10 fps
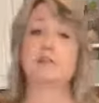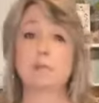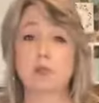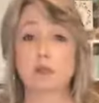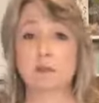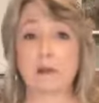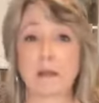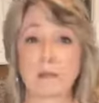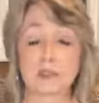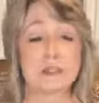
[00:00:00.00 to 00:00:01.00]
computer
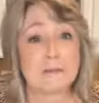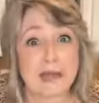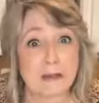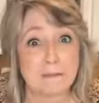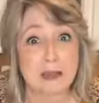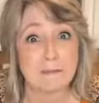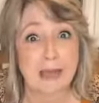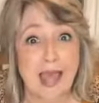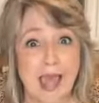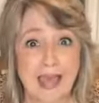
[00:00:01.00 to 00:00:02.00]
paper to make my
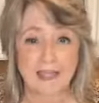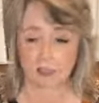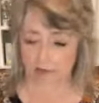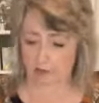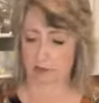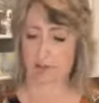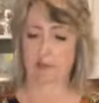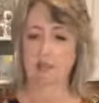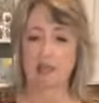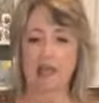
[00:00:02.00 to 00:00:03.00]
patterns.
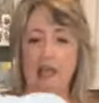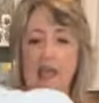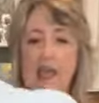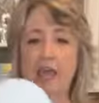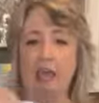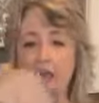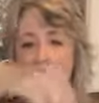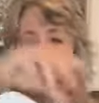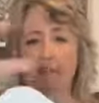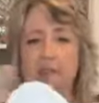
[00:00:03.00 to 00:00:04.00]

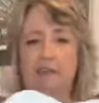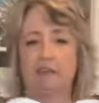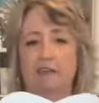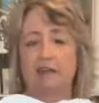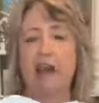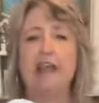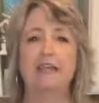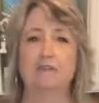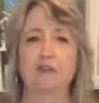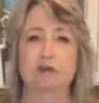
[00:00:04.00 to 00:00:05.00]
And I
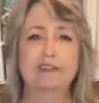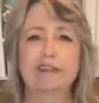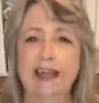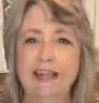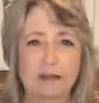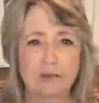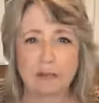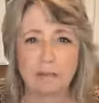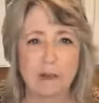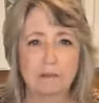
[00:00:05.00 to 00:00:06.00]
don't know exactly what
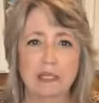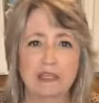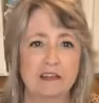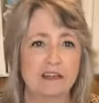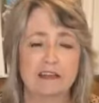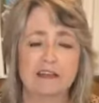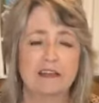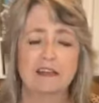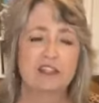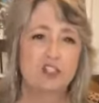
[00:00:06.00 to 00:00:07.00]
a pumpkin
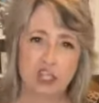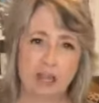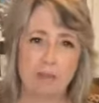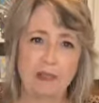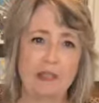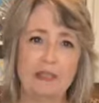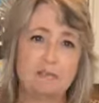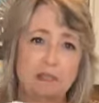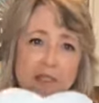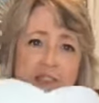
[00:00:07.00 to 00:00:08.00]
shape is,
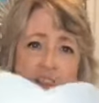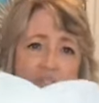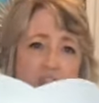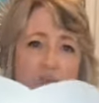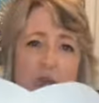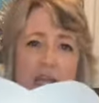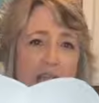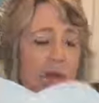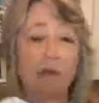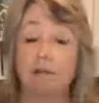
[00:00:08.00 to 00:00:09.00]
but this is just what I
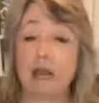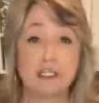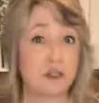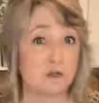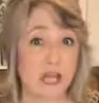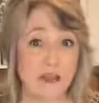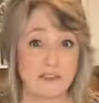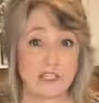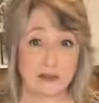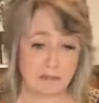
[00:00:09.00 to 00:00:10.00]
came up. I don't have a
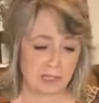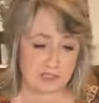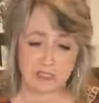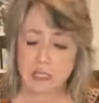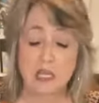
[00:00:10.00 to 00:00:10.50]
template.